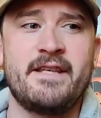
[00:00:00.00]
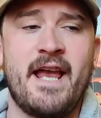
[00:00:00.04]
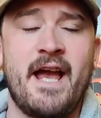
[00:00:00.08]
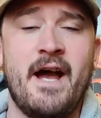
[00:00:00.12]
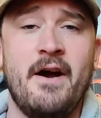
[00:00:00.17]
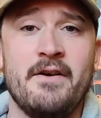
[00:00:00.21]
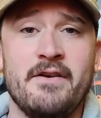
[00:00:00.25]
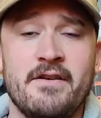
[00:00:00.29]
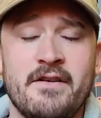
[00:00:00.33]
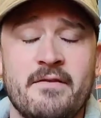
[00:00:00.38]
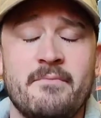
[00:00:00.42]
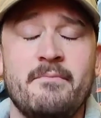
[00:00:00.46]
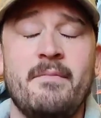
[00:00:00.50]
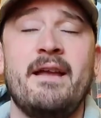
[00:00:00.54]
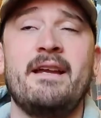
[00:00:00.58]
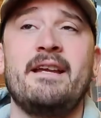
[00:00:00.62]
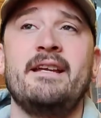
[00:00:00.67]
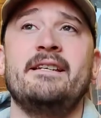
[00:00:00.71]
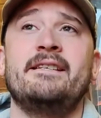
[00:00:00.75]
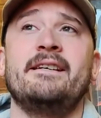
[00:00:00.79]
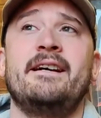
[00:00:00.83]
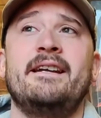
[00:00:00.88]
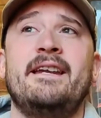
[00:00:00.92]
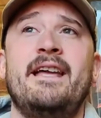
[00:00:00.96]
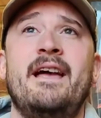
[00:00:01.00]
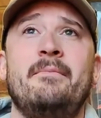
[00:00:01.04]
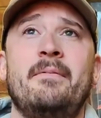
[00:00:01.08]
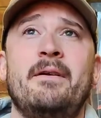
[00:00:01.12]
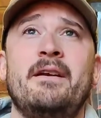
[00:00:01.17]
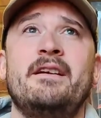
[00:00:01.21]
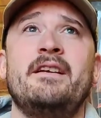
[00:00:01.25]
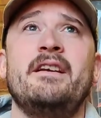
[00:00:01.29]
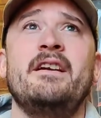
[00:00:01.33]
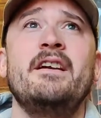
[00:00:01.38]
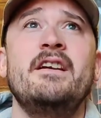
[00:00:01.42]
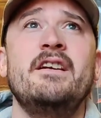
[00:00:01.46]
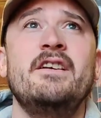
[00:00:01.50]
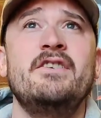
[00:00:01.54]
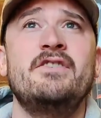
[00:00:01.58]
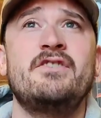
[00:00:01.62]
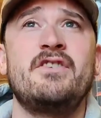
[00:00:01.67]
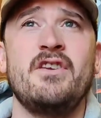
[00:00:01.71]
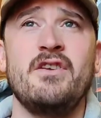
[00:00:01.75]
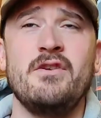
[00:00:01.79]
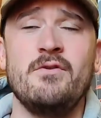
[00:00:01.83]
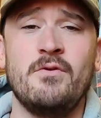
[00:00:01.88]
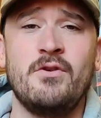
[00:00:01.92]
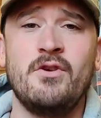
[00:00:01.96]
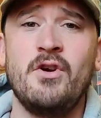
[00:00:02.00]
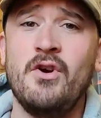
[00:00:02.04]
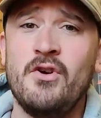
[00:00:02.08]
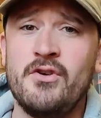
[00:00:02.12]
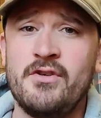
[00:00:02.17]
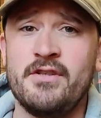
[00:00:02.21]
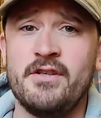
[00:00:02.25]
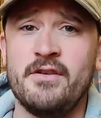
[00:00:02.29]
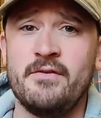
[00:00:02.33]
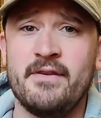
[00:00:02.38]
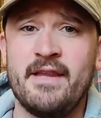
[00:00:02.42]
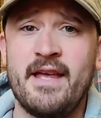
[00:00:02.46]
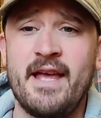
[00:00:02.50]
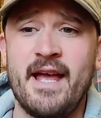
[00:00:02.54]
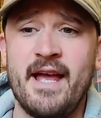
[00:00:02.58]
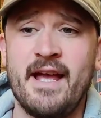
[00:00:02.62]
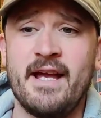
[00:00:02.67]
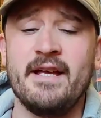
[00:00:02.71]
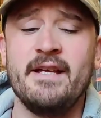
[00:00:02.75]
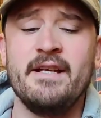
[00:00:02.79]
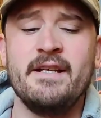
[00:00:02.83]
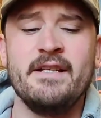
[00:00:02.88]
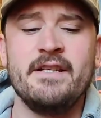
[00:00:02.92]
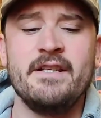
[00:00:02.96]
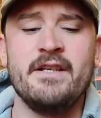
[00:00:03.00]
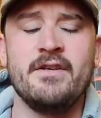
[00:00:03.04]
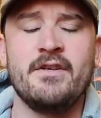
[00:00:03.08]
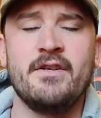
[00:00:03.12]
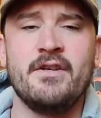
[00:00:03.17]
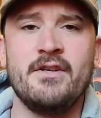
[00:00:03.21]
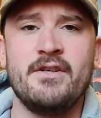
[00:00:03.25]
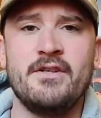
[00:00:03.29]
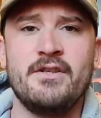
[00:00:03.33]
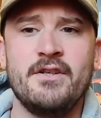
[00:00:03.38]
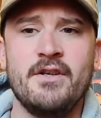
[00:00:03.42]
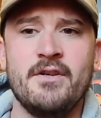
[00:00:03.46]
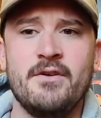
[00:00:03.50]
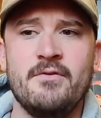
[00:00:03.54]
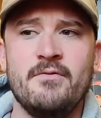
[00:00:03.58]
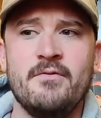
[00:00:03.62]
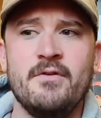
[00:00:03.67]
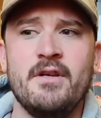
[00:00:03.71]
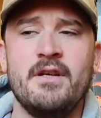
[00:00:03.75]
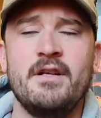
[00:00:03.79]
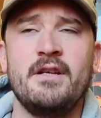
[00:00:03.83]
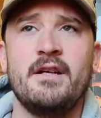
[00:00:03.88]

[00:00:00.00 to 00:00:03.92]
how you can make it dynamic. So you could do that. You could do